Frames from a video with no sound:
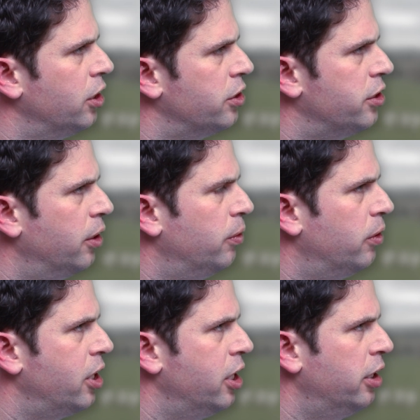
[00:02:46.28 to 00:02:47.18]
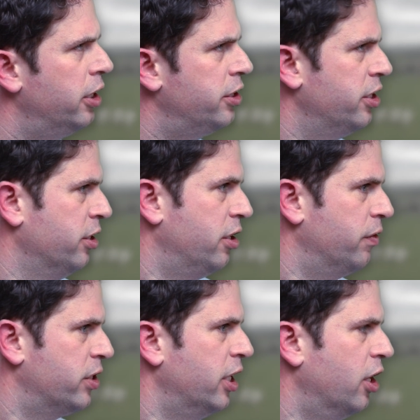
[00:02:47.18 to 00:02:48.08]
So this isn't
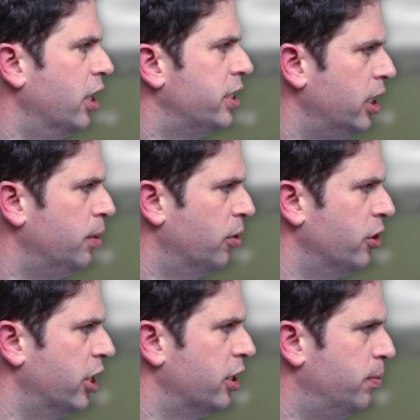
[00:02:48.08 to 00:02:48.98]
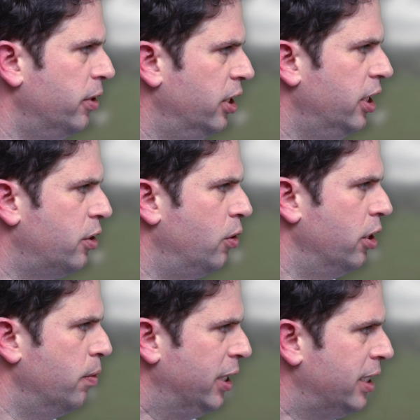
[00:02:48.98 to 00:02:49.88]
obviously an IT project, but you need quite
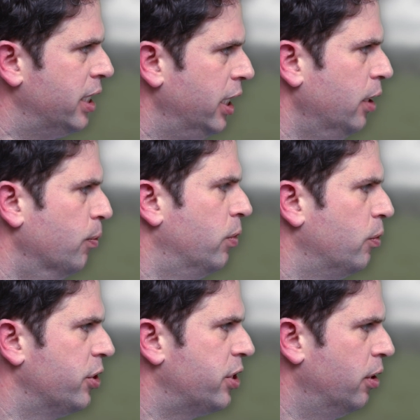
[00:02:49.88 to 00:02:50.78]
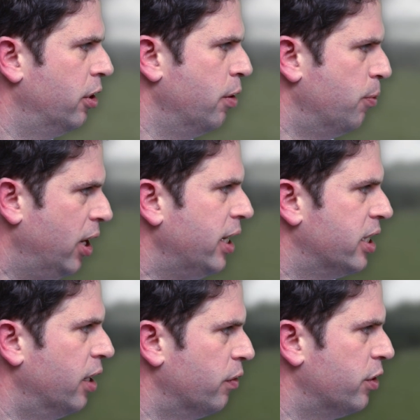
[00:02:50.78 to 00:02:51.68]
a big team. What's the
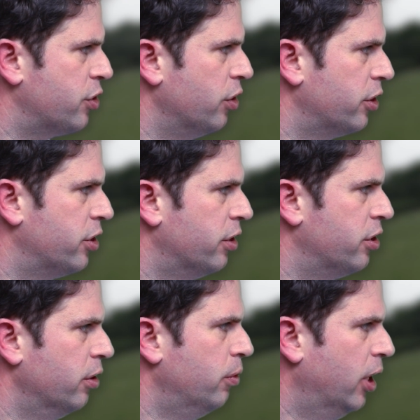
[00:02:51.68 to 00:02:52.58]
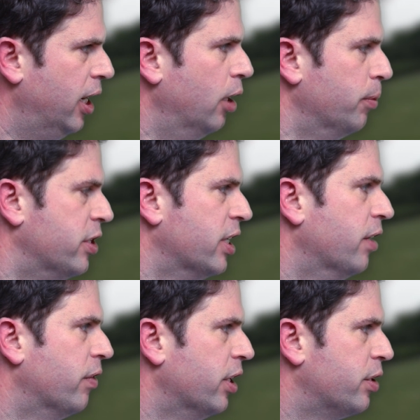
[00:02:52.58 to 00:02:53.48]
breakdown of the structure to help you
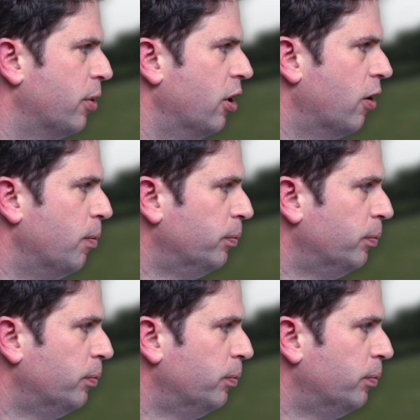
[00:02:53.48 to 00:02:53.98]
deliver this programme?